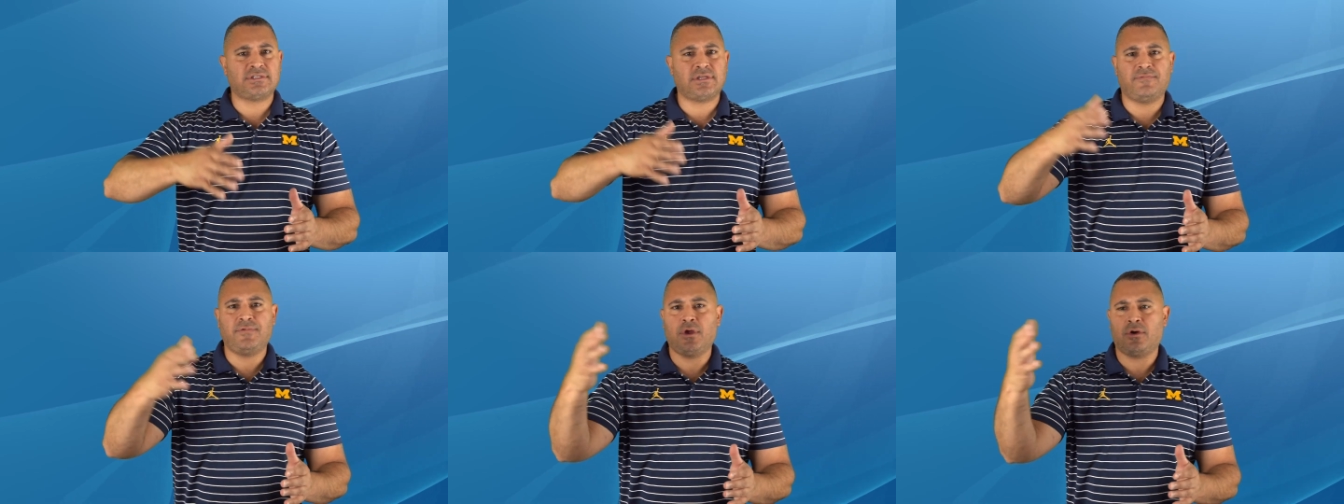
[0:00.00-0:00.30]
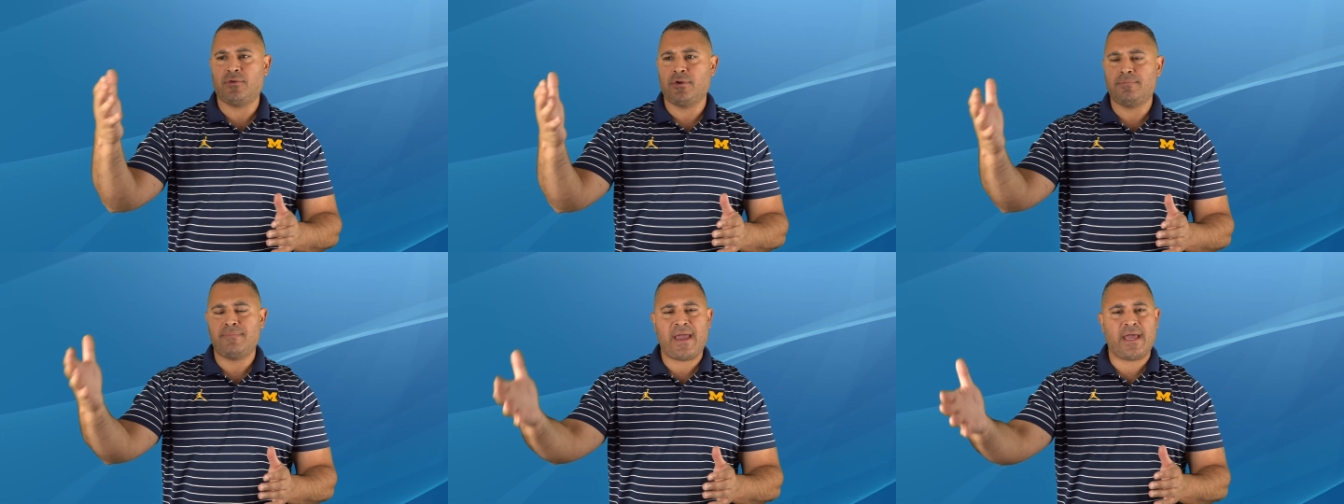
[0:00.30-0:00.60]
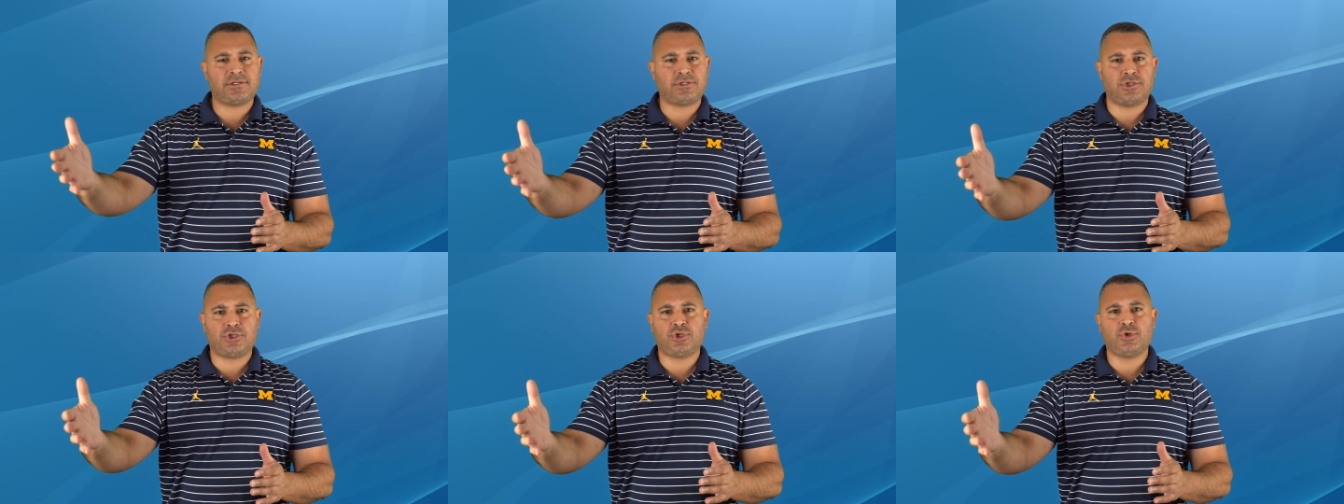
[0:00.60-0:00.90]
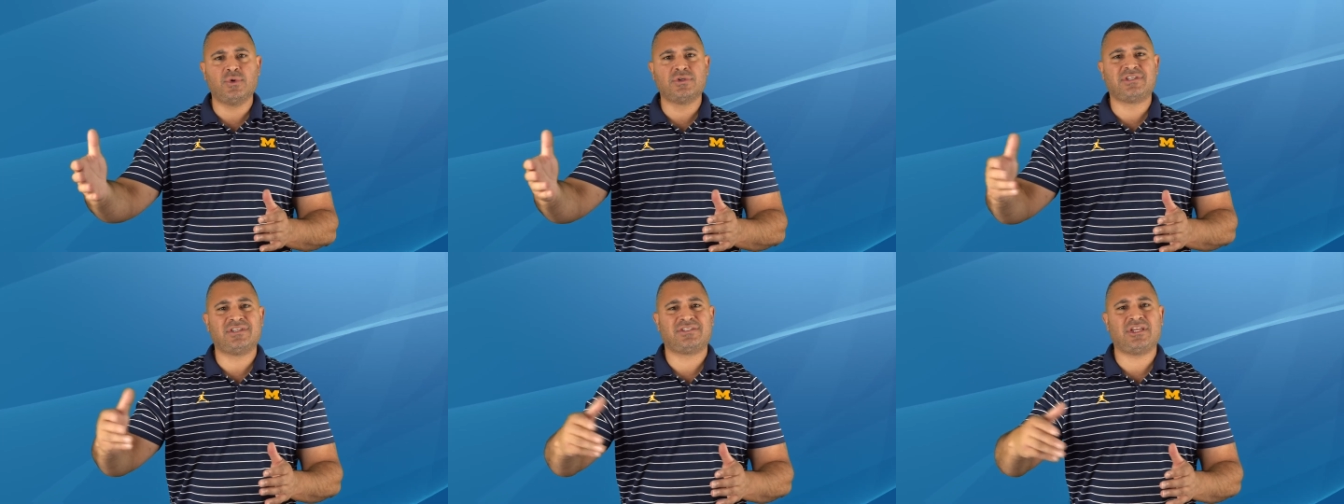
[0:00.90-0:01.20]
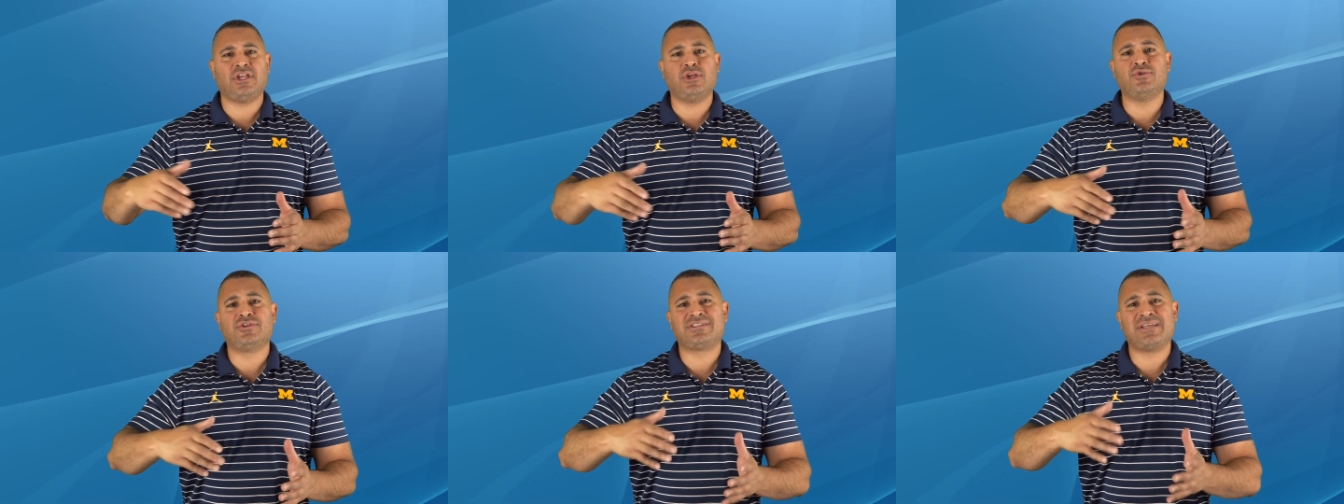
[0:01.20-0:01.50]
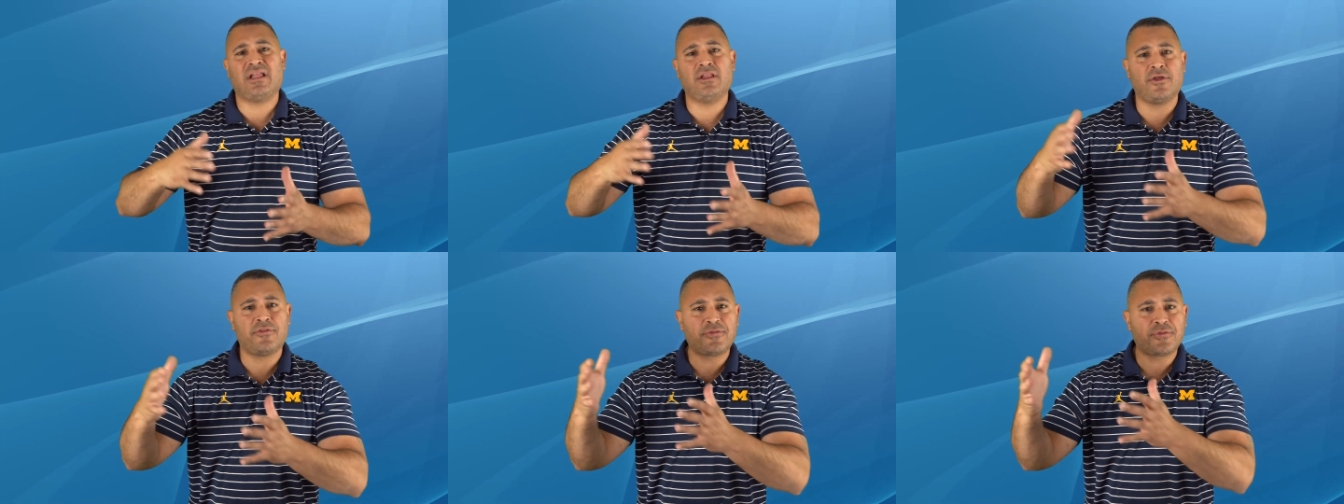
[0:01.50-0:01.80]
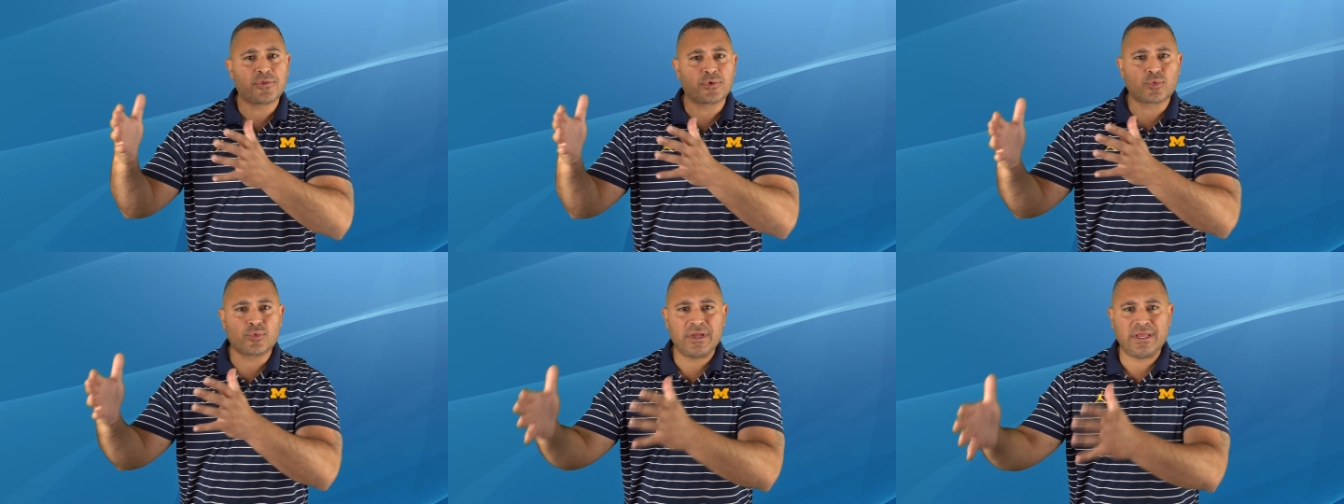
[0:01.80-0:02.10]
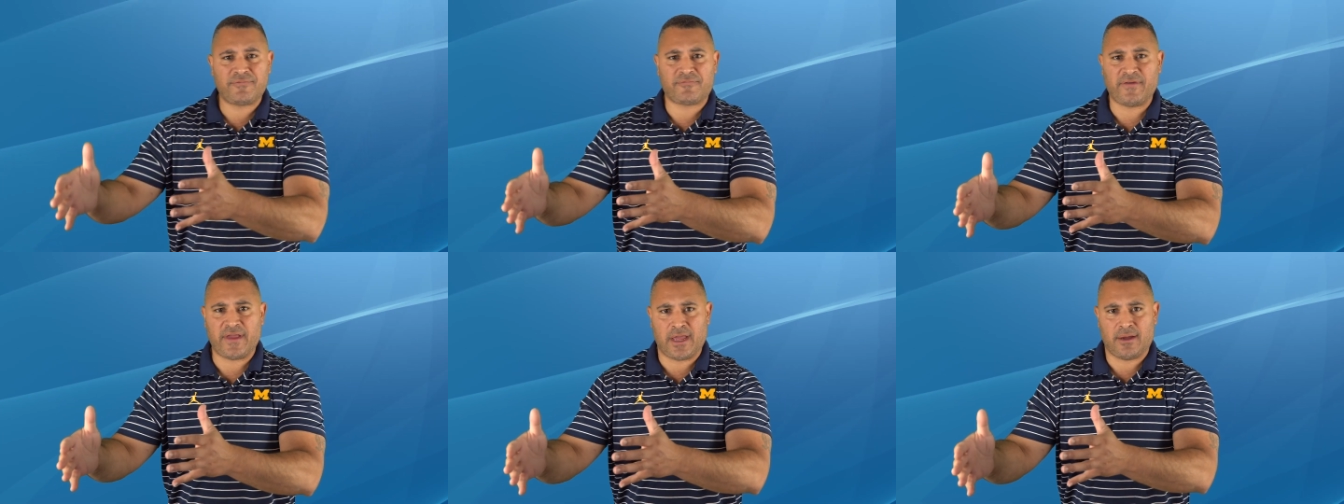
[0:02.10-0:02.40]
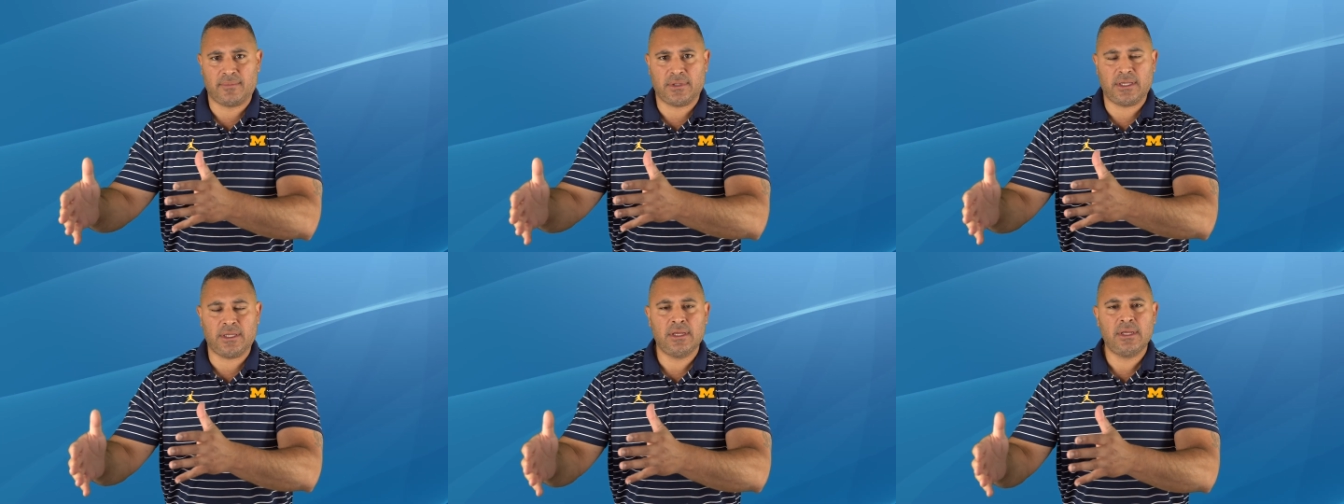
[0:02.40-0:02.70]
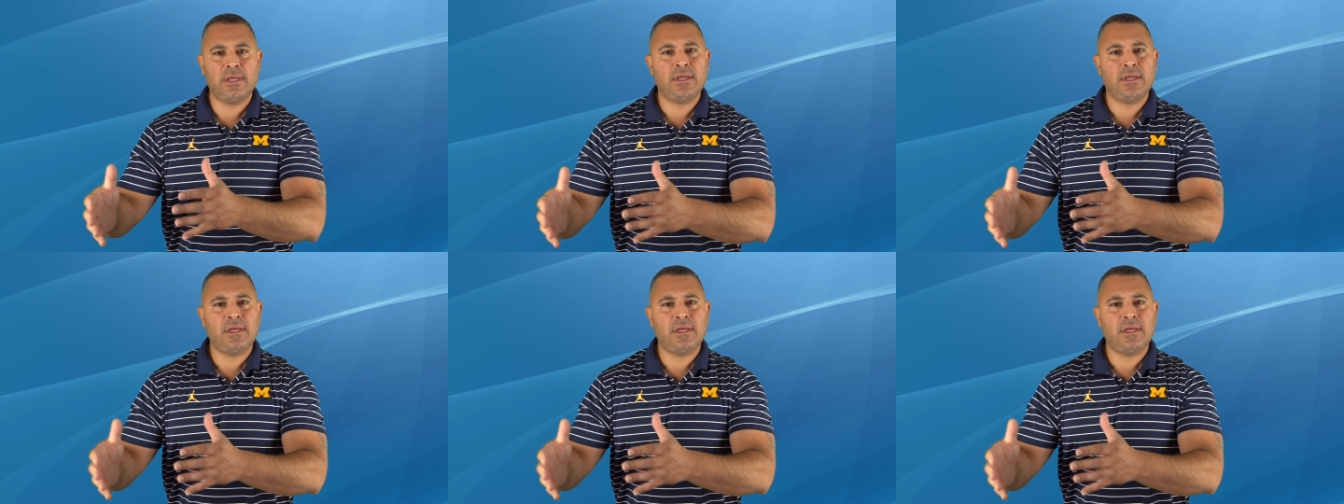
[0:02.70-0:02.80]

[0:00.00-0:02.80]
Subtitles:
if you're in Massachusetts and you sell a 3-family,